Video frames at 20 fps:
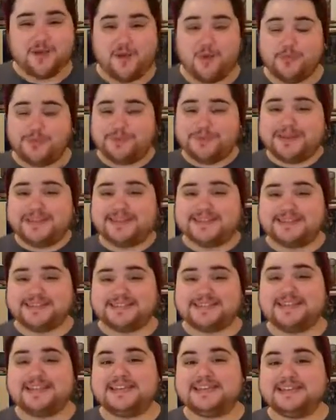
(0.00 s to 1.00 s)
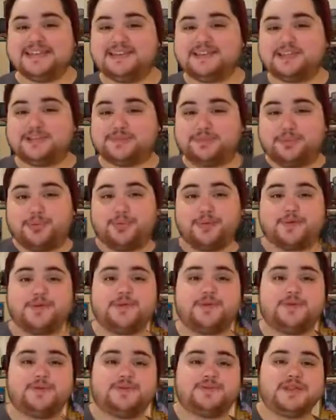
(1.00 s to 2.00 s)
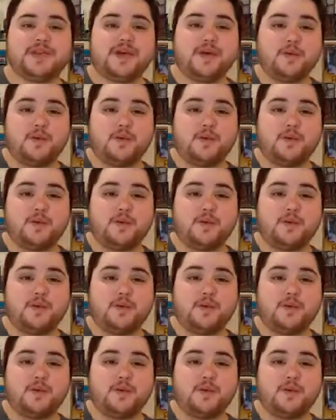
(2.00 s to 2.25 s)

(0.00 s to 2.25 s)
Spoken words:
opening scene just proves